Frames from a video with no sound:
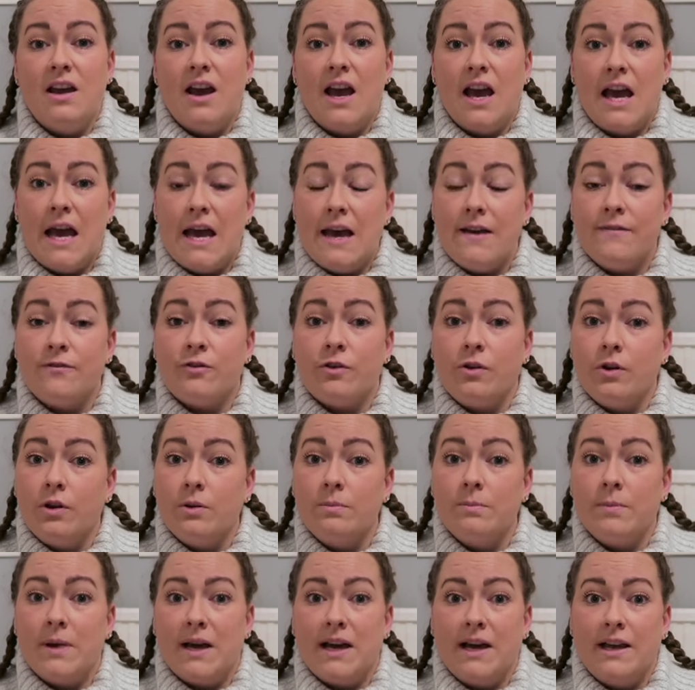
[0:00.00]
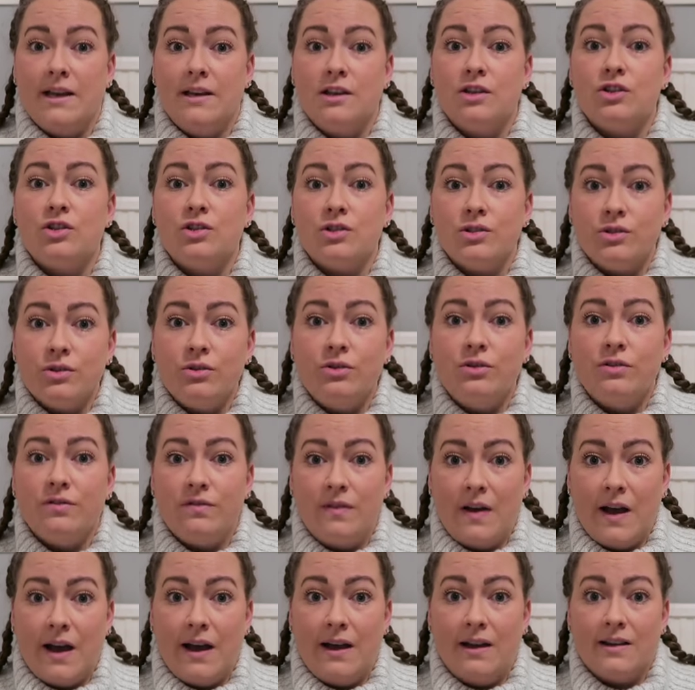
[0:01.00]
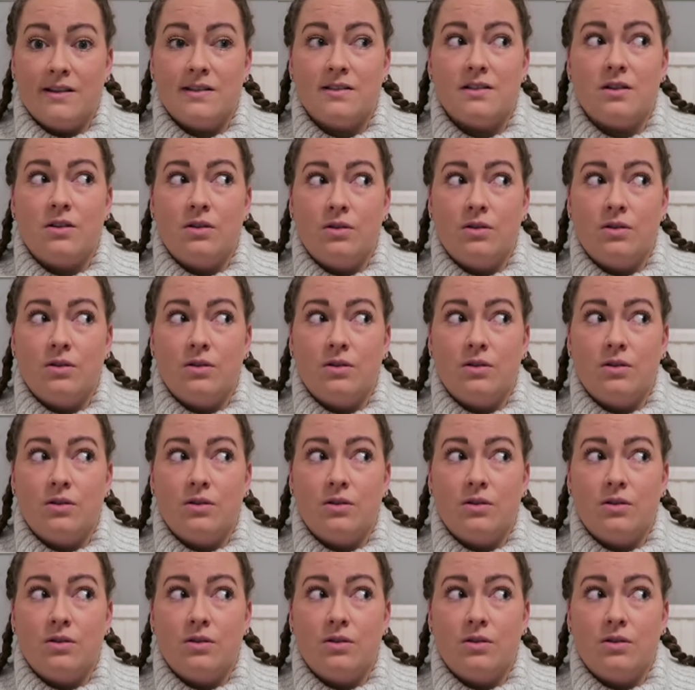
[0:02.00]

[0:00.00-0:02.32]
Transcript: have gone by so fast,